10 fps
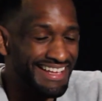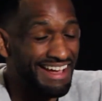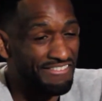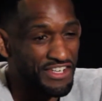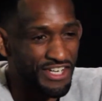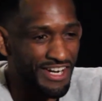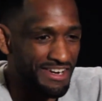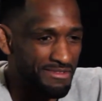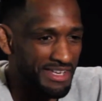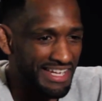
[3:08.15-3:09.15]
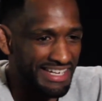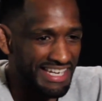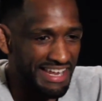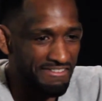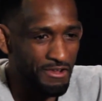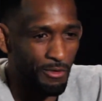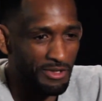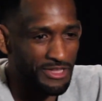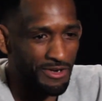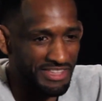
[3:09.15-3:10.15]
Yeah, for sure. I mean, they definitely
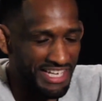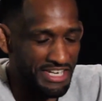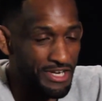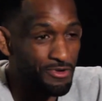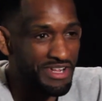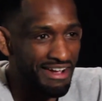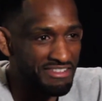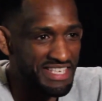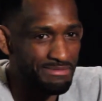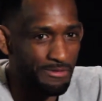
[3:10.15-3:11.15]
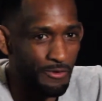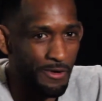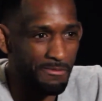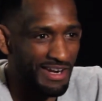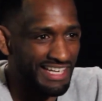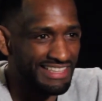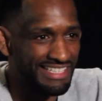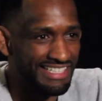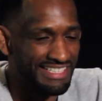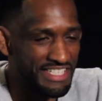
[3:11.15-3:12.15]
won't throw anything new that you haven't seen before, but, like,
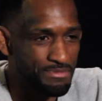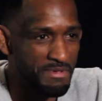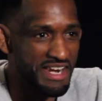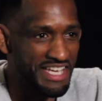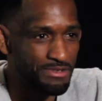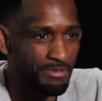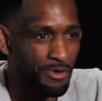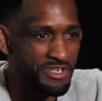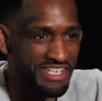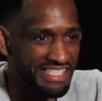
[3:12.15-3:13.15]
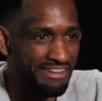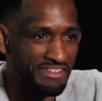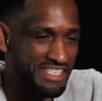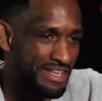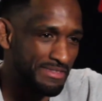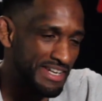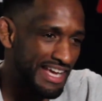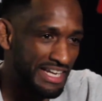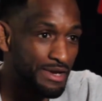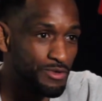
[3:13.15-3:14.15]
the speed and explosion is definitely something
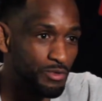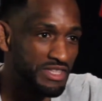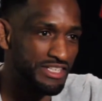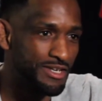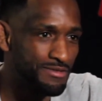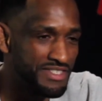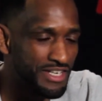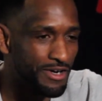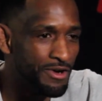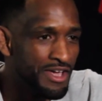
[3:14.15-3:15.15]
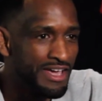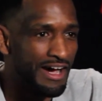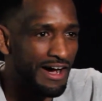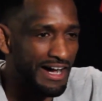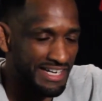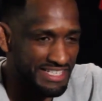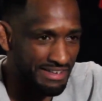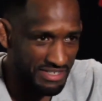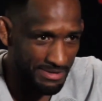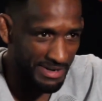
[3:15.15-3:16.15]
that comes with the youth. So that's
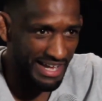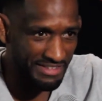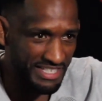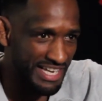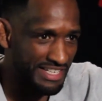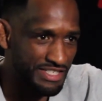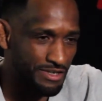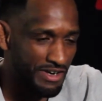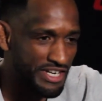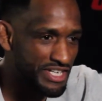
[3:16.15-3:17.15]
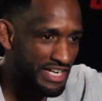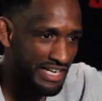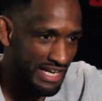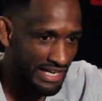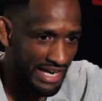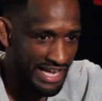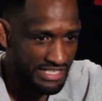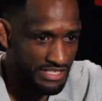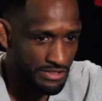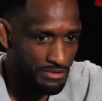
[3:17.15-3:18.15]
definitely something I have to take consideration, and I
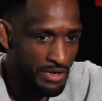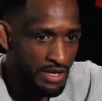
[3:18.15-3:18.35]
had to